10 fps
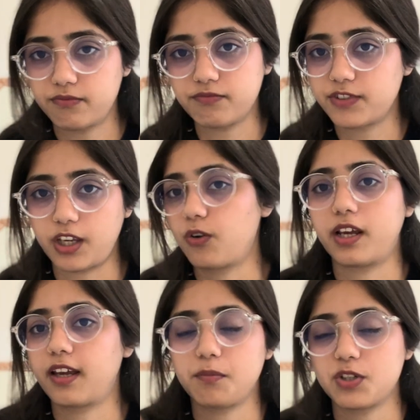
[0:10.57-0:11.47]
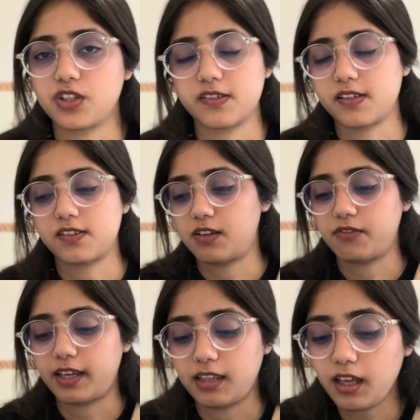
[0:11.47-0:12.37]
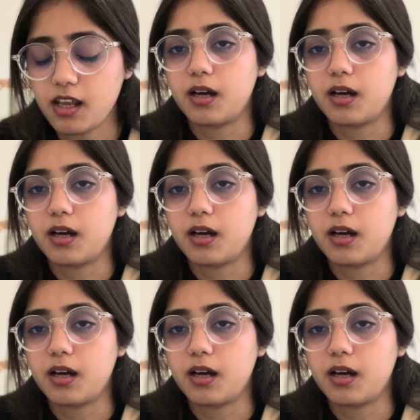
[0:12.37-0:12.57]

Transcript: securing admissions and stuff like that.